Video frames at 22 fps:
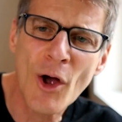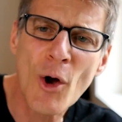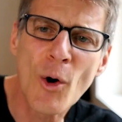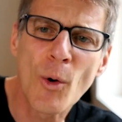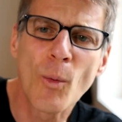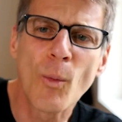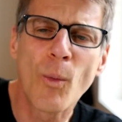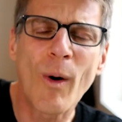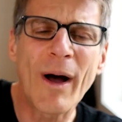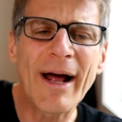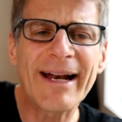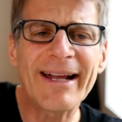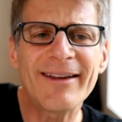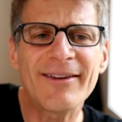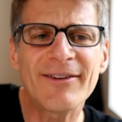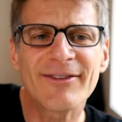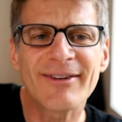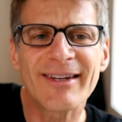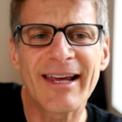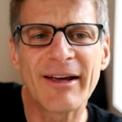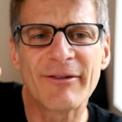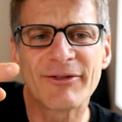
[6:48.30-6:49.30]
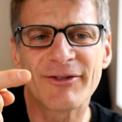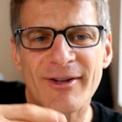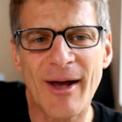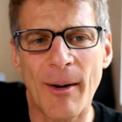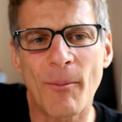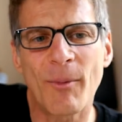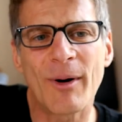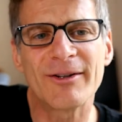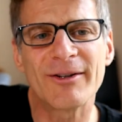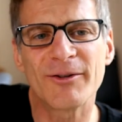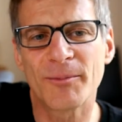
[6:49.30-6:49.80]
what is, if
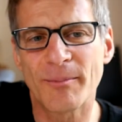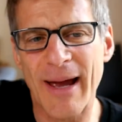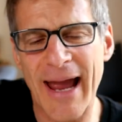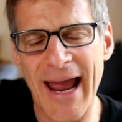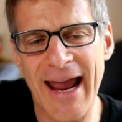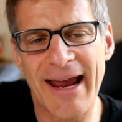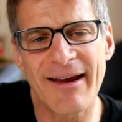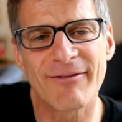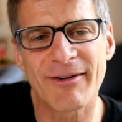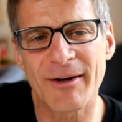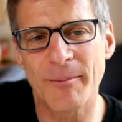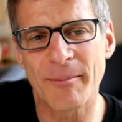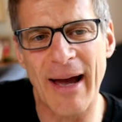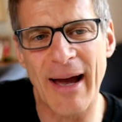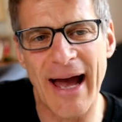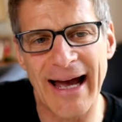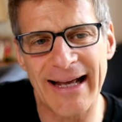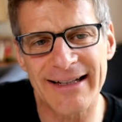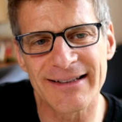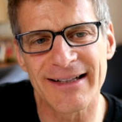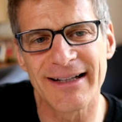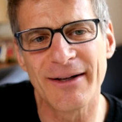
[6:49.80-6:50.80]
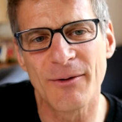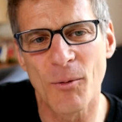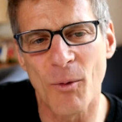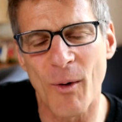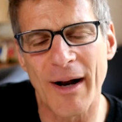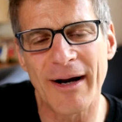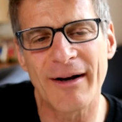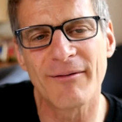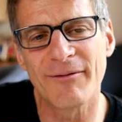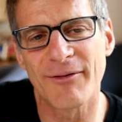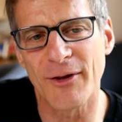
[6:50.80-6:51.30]
someone's behaving badly,
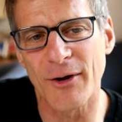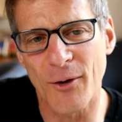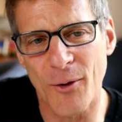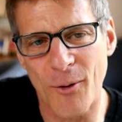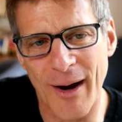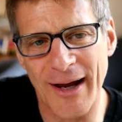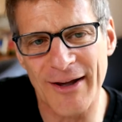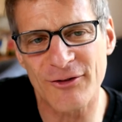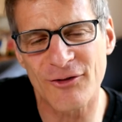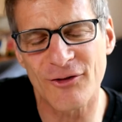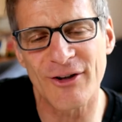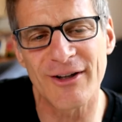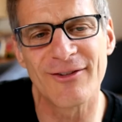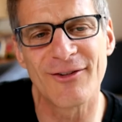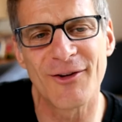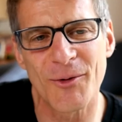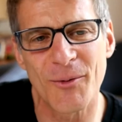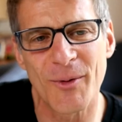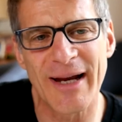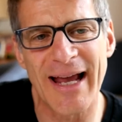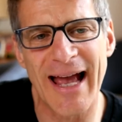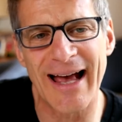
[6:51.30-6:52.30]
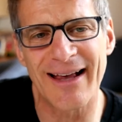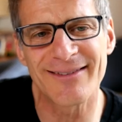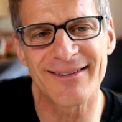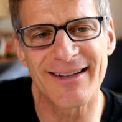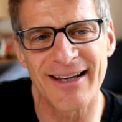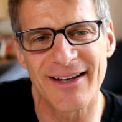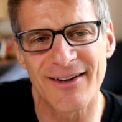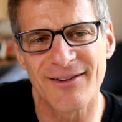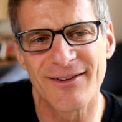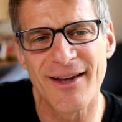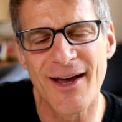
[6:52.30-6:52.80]
one of the questions that we ask
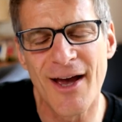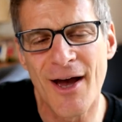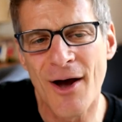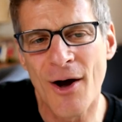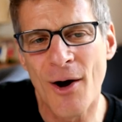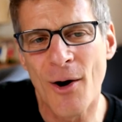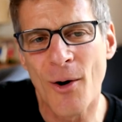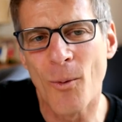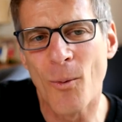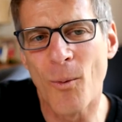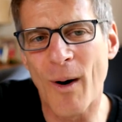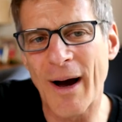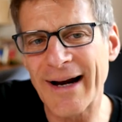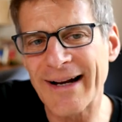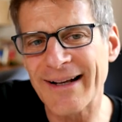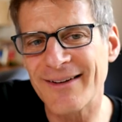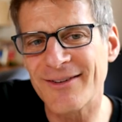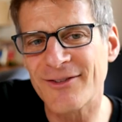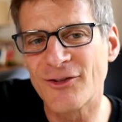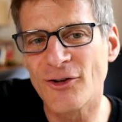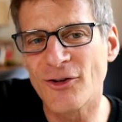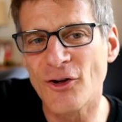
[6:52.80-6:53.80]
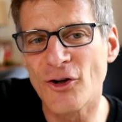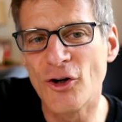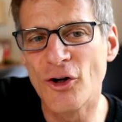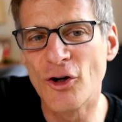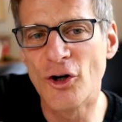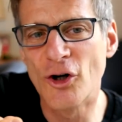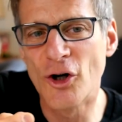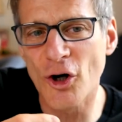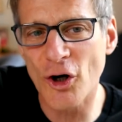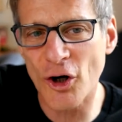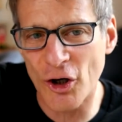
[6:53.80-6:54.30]
is, what is
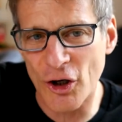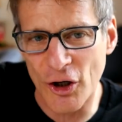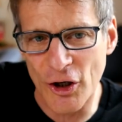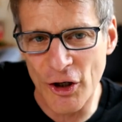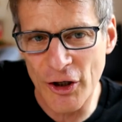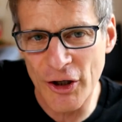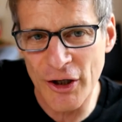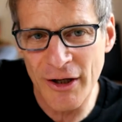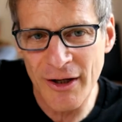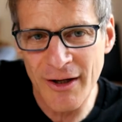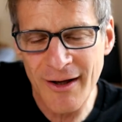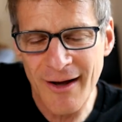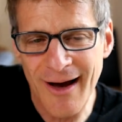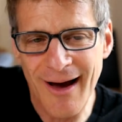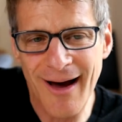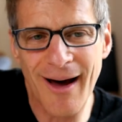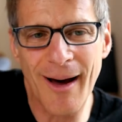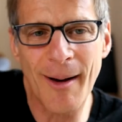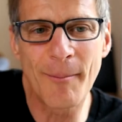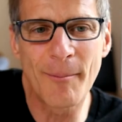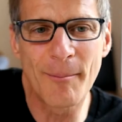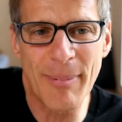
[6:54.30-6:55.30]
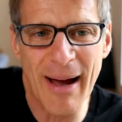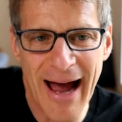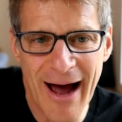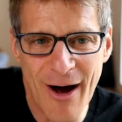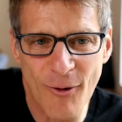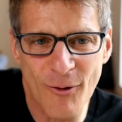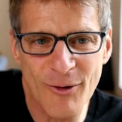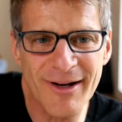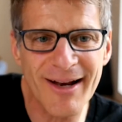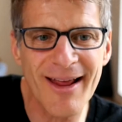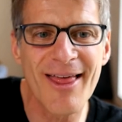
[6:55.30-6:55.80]
good
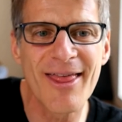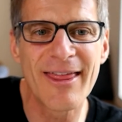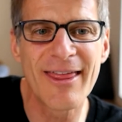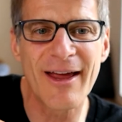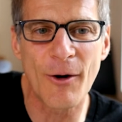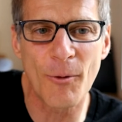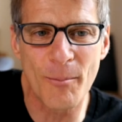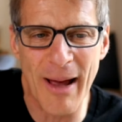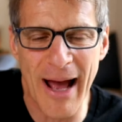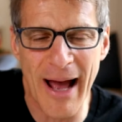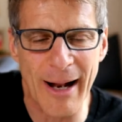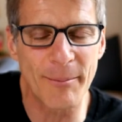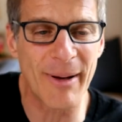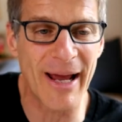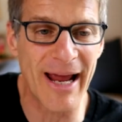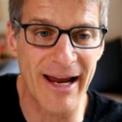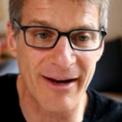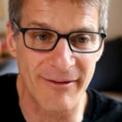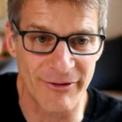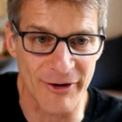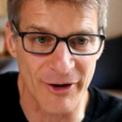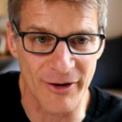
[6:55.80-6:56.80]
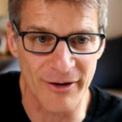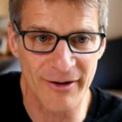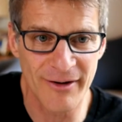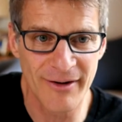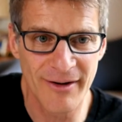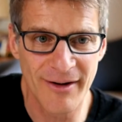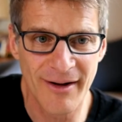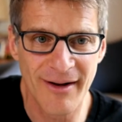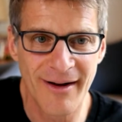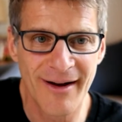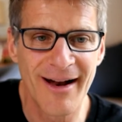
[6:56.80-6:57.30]
about their bad behavior?
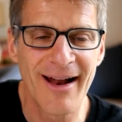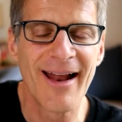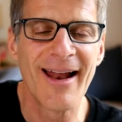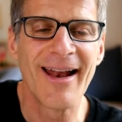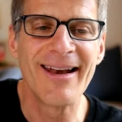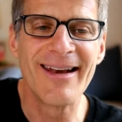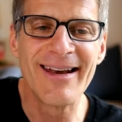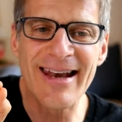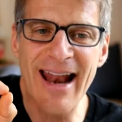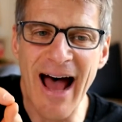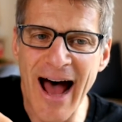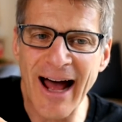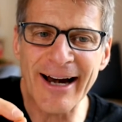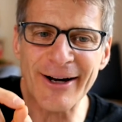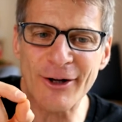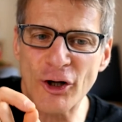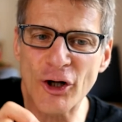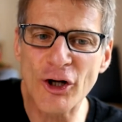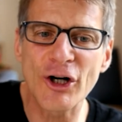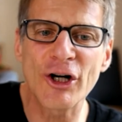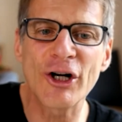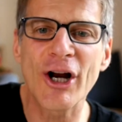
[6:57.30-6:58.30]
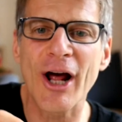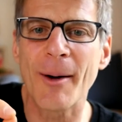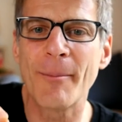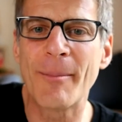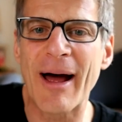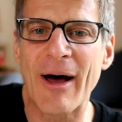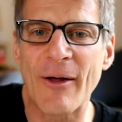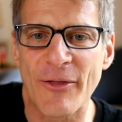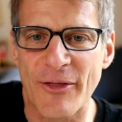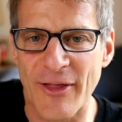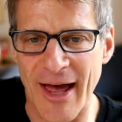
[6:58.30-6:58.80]
Not good
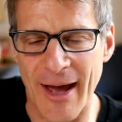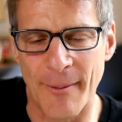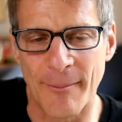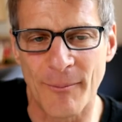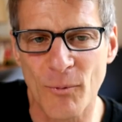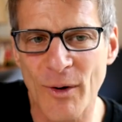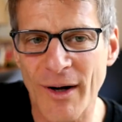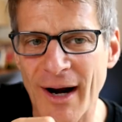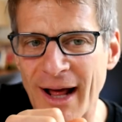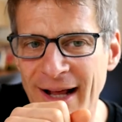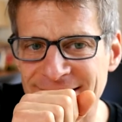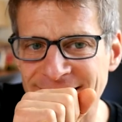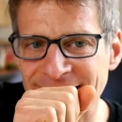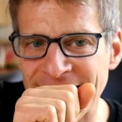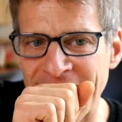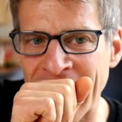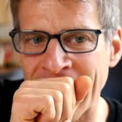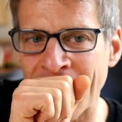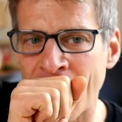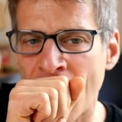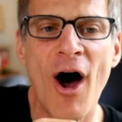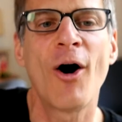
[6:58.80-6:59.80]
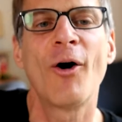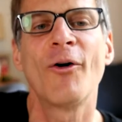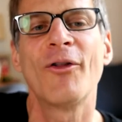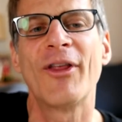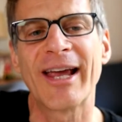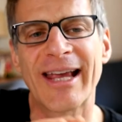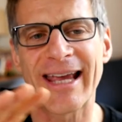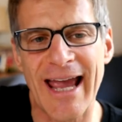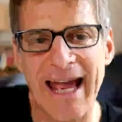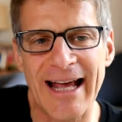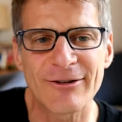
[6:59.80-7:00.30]
about them. We're not saying, oh, they
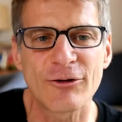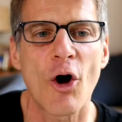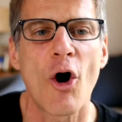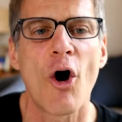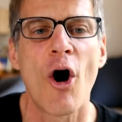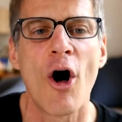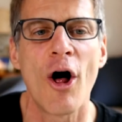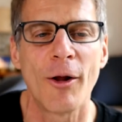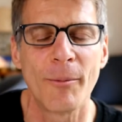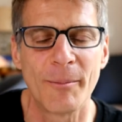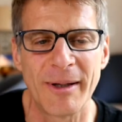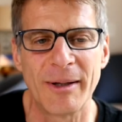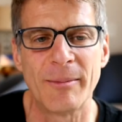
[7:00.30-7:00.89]
can't all be